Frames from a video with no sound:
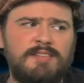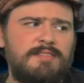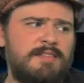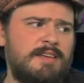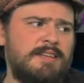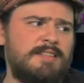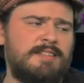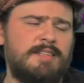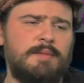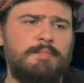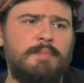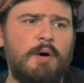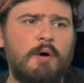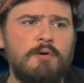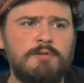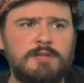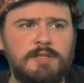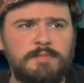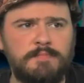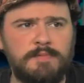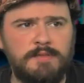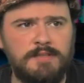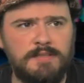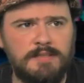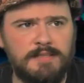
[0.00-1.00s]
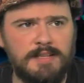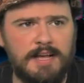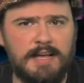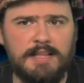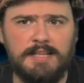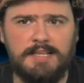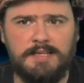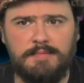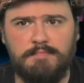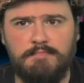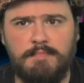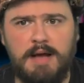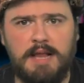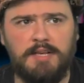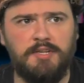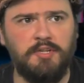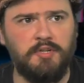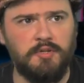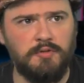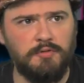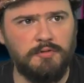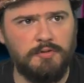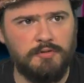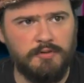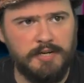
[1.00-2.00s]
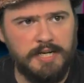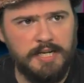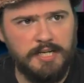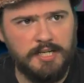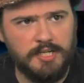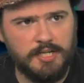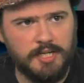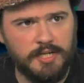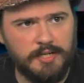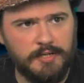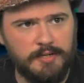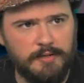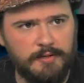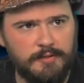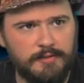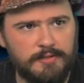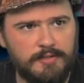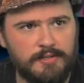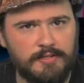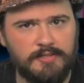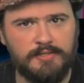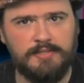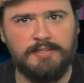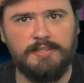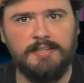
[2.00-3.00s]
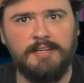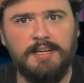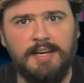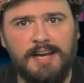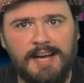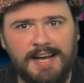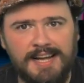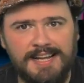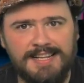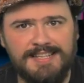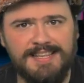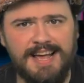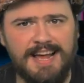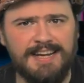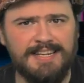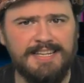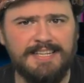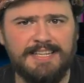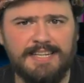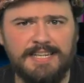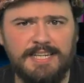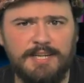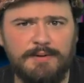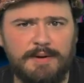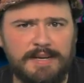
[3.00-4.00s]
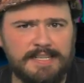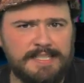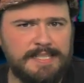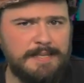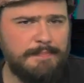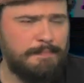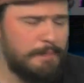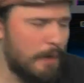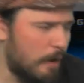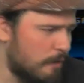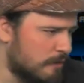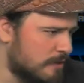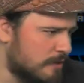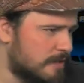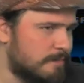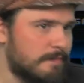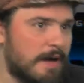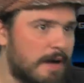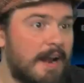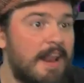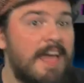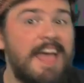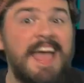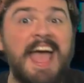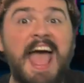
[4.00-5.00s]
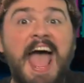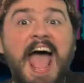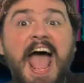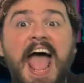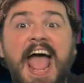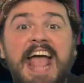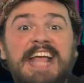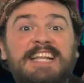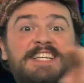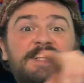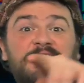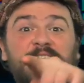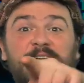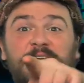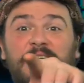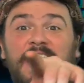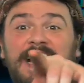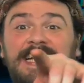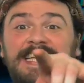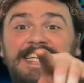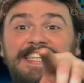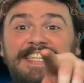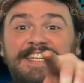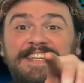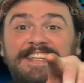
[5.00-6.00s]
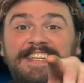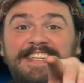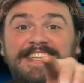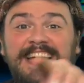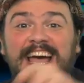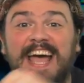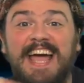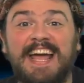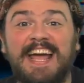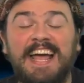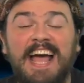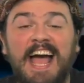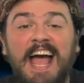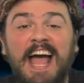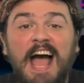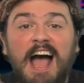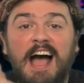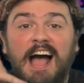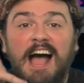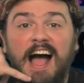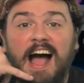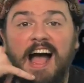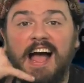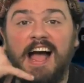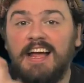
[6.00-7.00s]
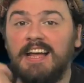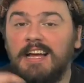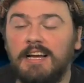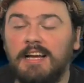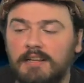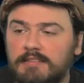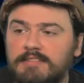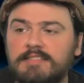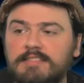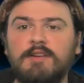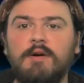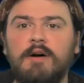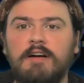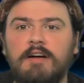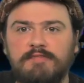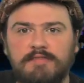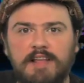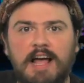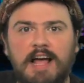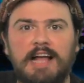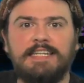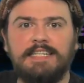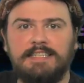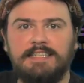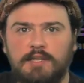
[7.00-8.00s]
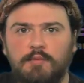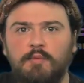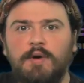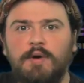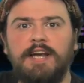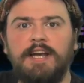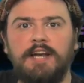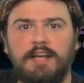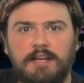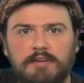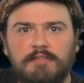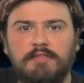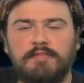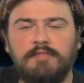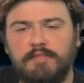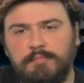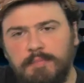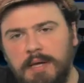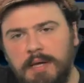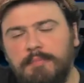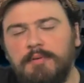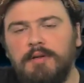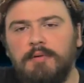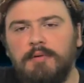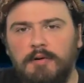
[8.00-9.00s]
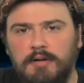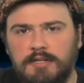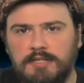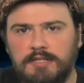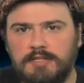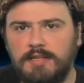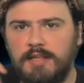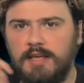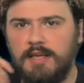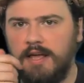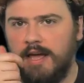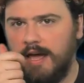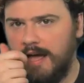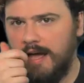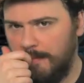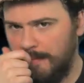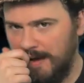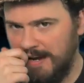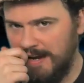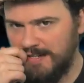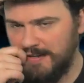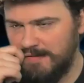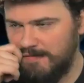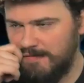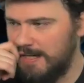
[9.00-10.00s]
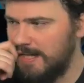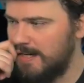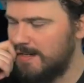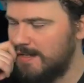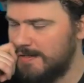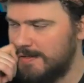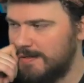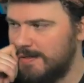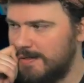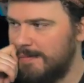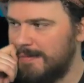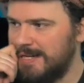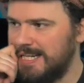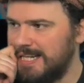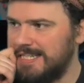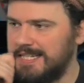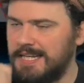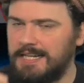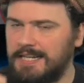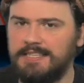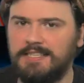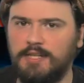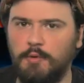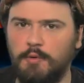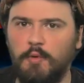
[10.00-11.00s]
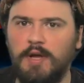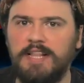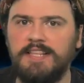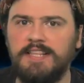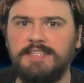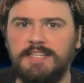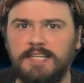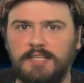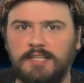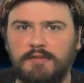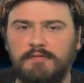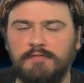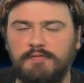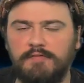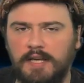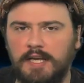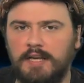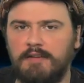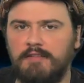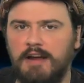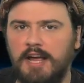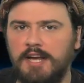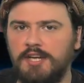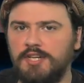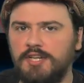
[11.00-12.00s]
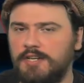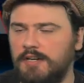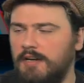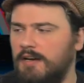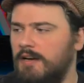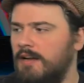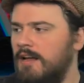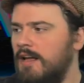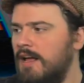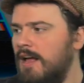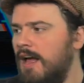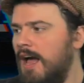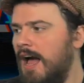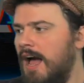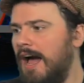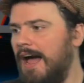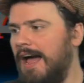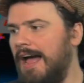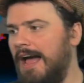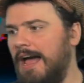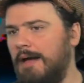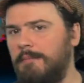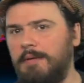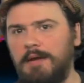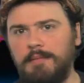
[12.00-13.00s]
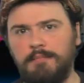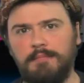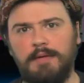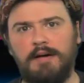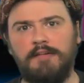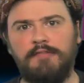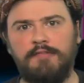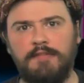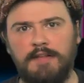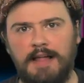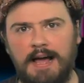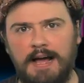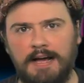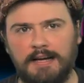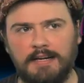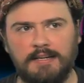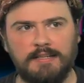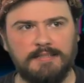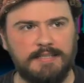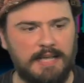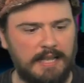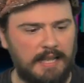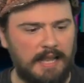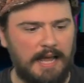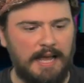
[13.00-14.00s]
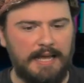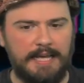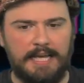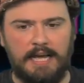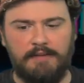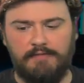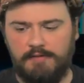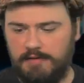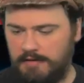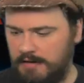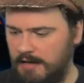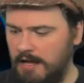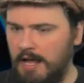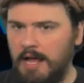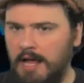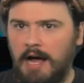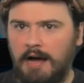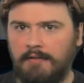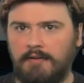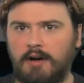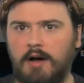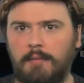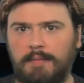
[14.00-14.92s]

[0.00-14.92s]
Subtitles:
thinks the postman's like this magical creature who's just, Daddy, can you ask the postman? Hey, do you know what I did the other day? I did the winter. People that watch the Patreon videos will know about this. I did the winter configuration in my flat because I like having. I've got